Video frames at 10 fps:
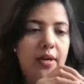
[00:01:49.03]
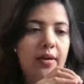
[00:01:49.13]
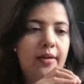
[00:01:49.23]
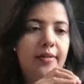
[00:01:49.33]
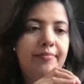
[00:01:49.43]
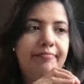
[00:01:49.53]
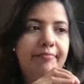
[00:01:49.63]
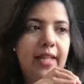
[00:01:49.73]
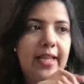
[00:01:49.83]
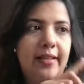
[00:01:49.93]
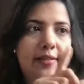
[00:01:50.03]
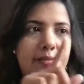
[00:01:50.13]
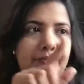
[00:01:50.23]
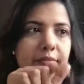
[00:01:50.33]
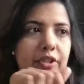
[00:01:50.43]
like
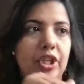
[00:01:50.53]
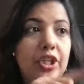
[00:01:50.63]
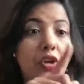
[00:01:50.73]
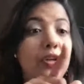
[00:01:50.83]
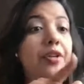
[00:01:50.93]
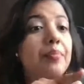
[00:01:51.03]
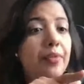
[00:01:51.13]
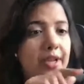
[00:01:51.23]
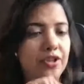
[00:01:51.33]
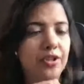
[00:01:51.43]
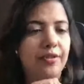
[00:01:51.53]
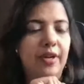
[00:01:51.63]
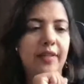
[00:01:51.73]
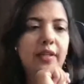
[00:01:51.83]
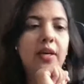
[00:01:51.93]
a circular depression
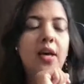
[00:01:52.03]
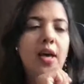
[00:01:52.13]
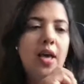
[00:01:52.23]
rather,